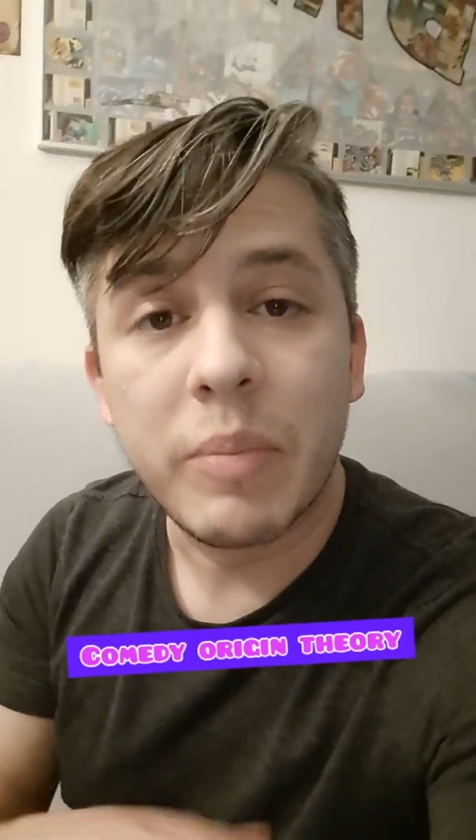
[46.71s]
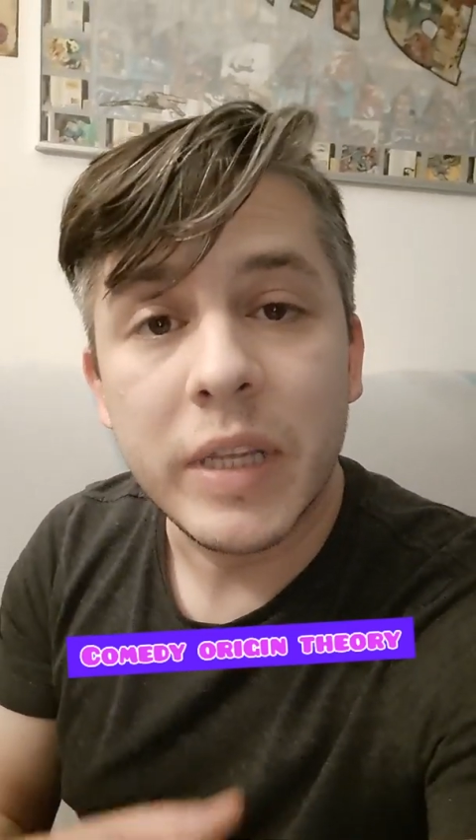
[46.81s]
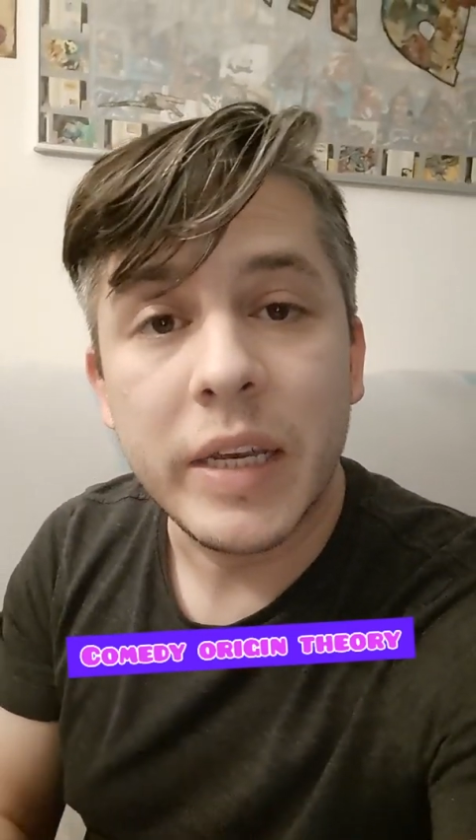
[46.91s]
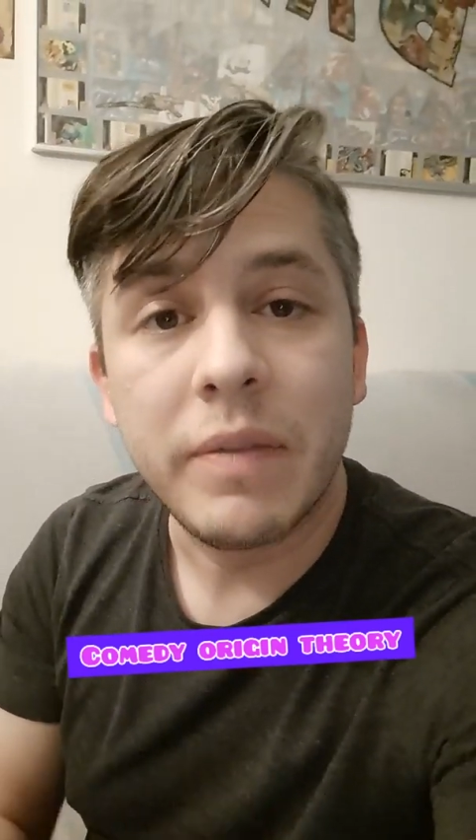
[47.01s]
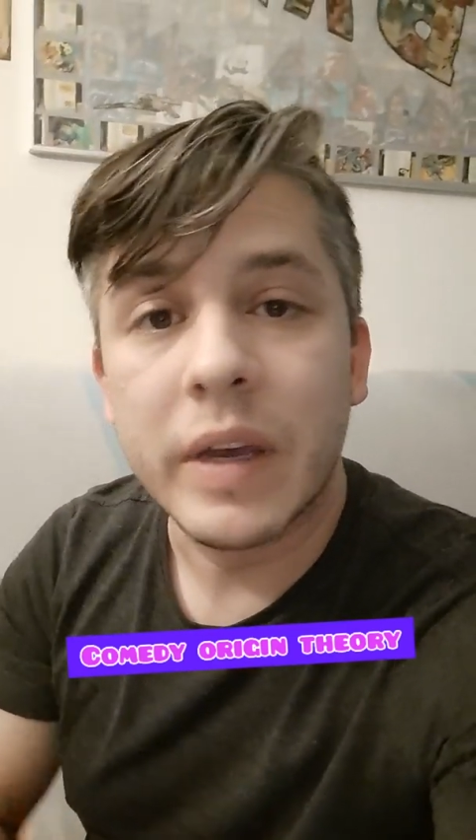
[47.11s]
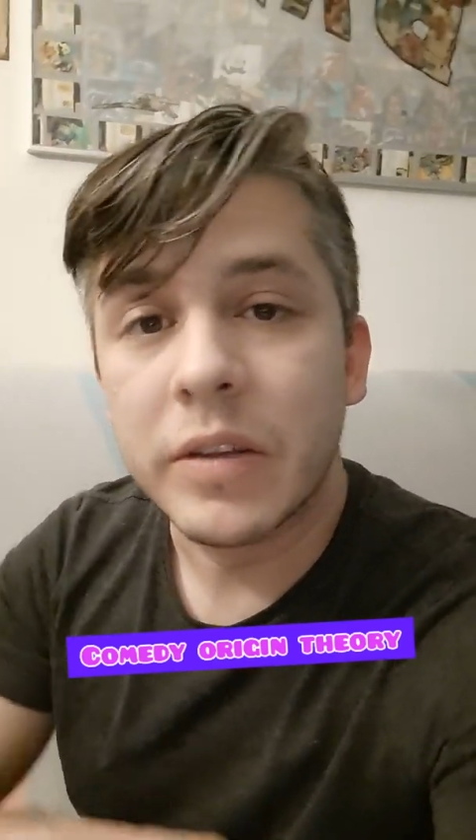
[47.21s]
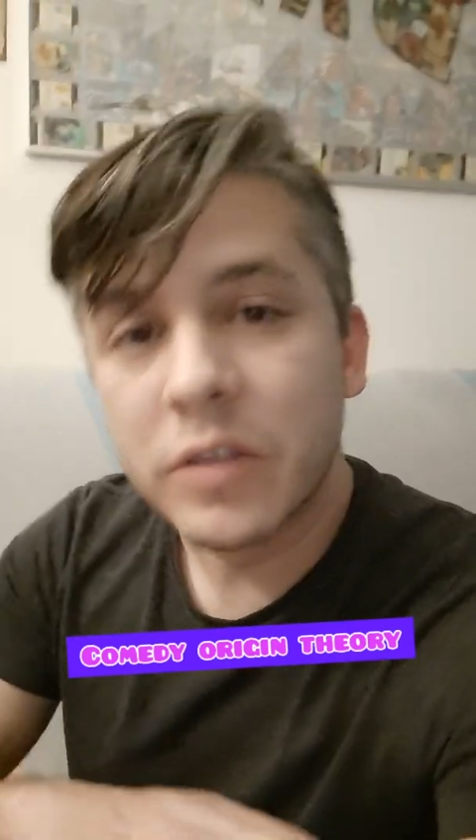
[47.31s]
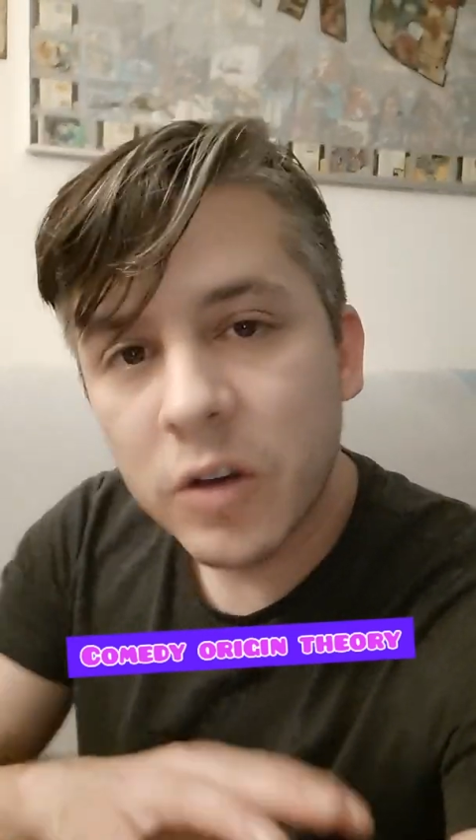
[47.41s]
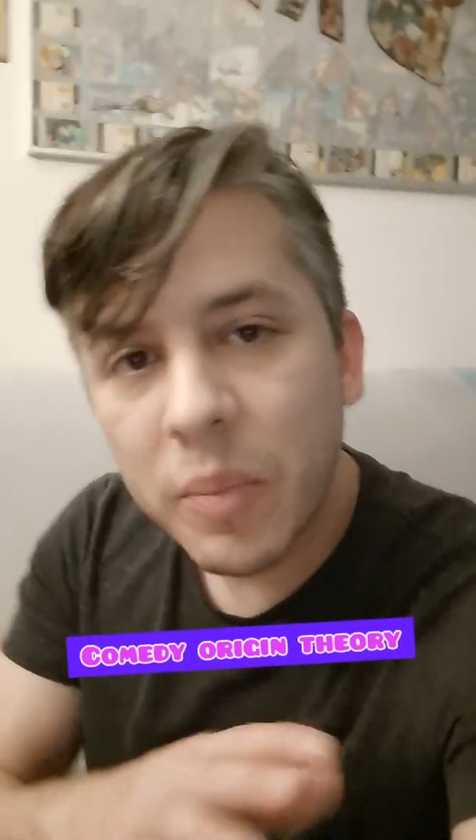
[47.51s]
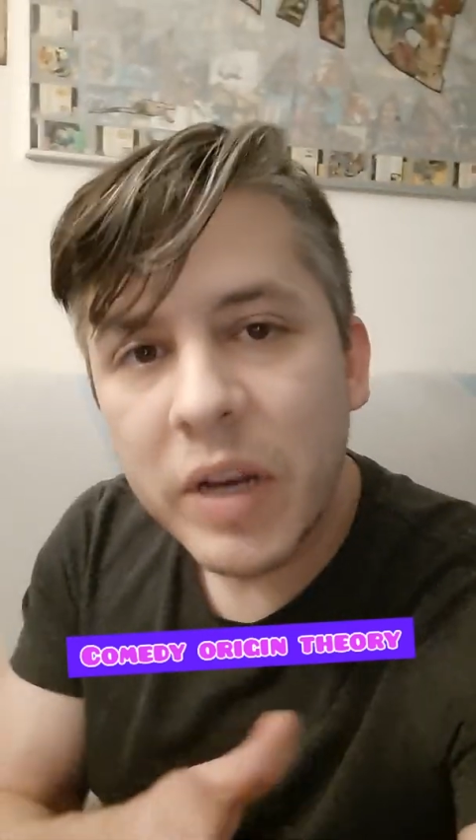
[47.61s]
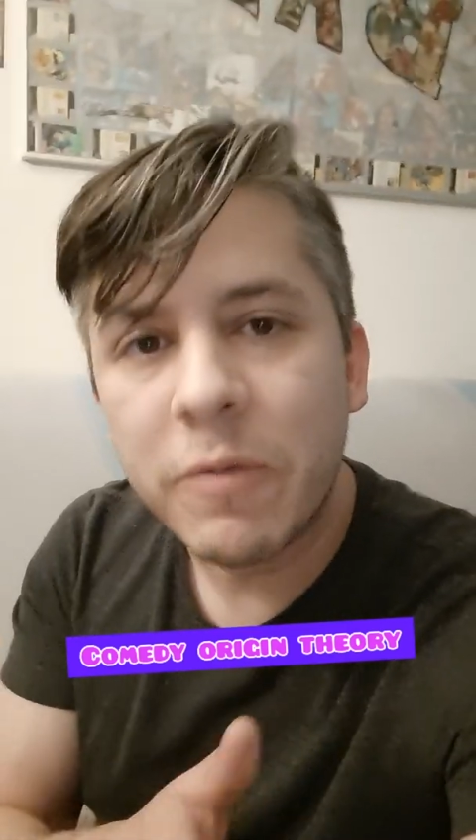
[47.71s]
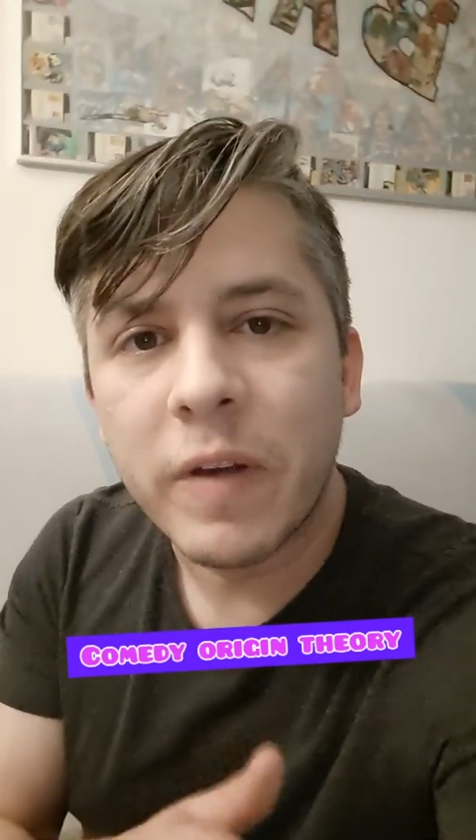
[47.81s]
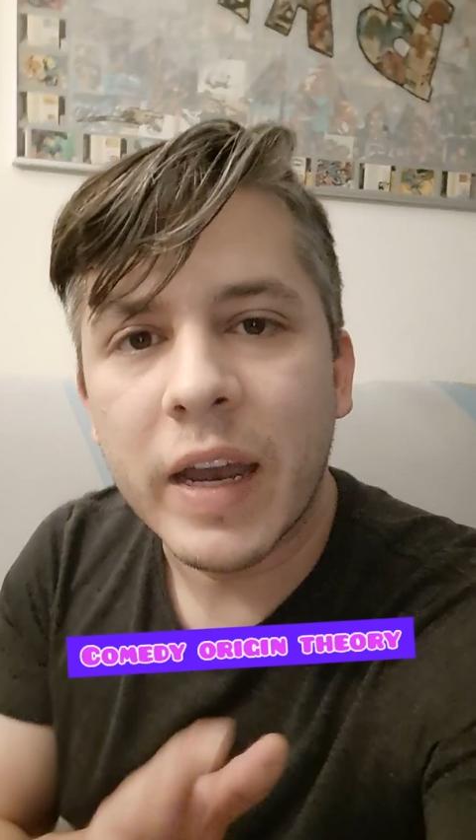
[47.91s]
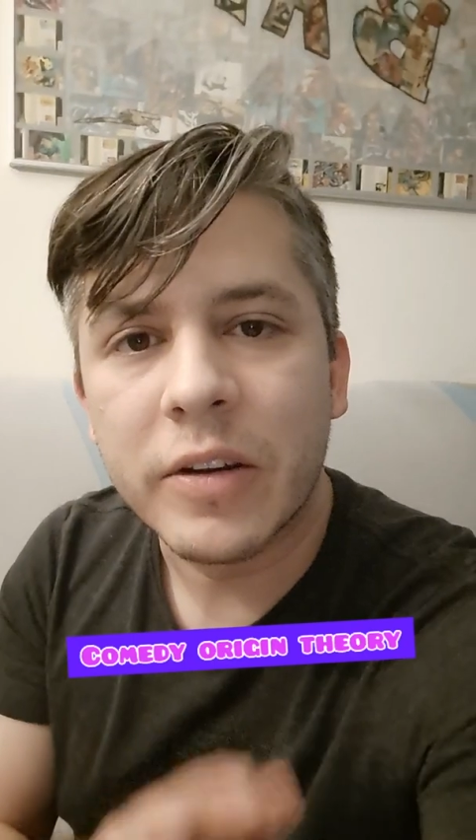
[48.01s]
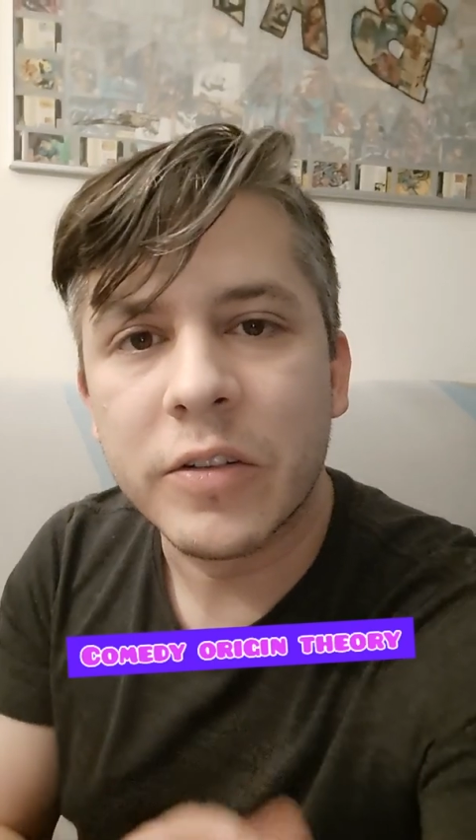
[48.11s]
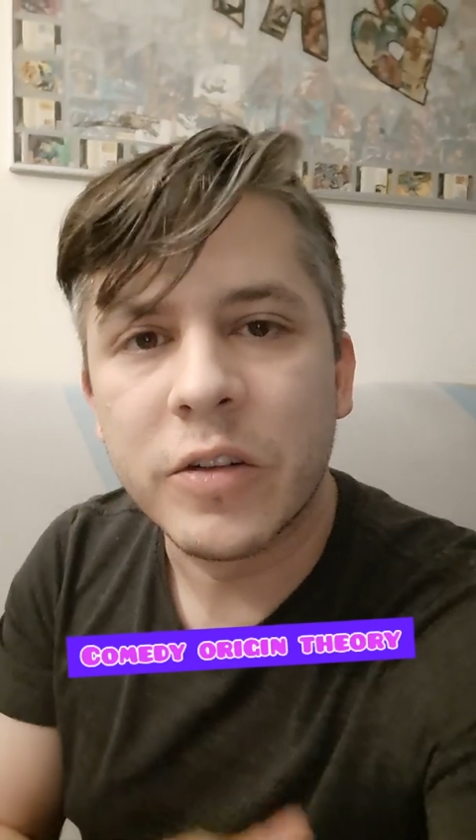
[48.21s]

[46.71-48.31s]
believe that so many factors